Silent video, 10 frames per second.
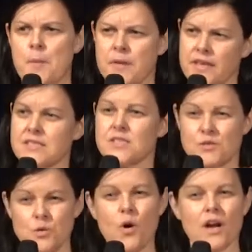But there's
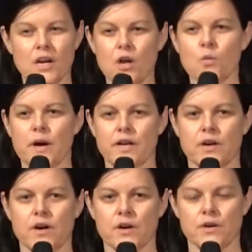still quite a long way to
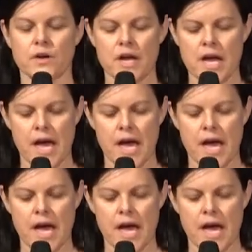go.